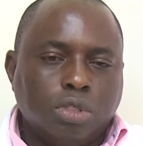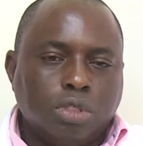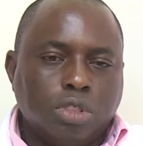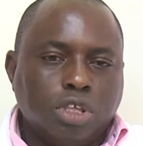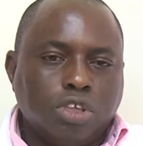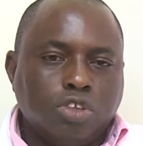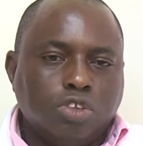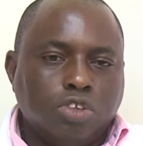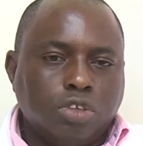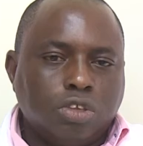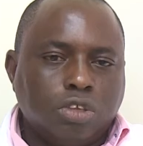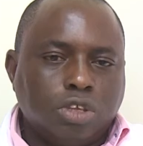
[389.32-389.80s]

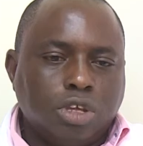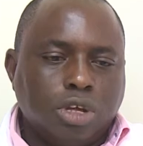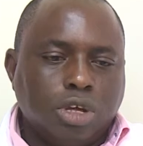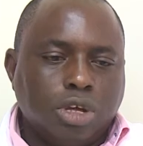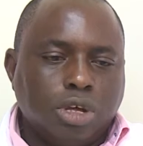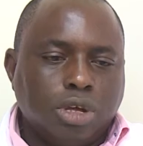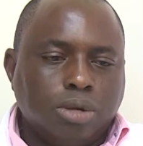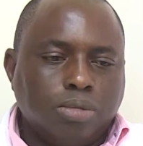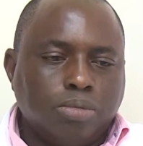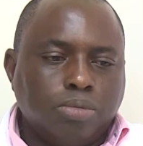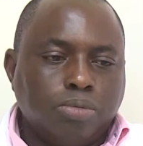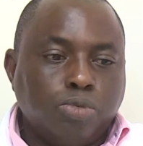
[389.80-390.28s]
these
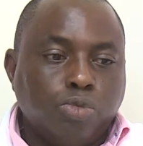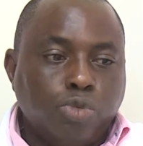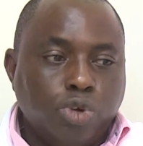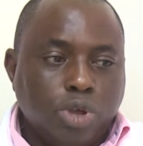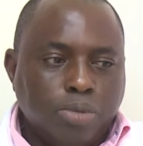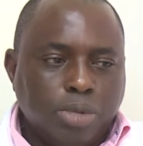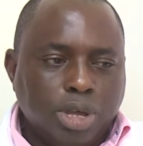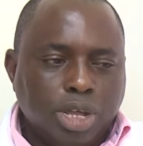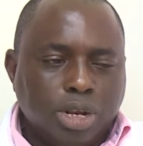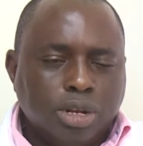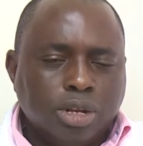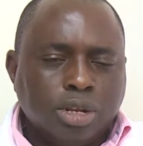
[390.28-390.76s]

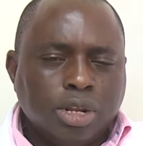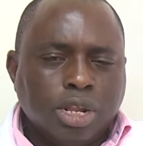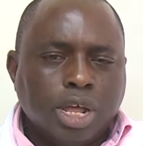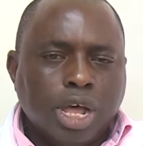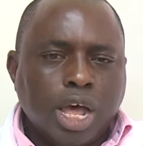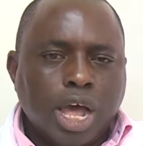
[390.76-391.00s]
women.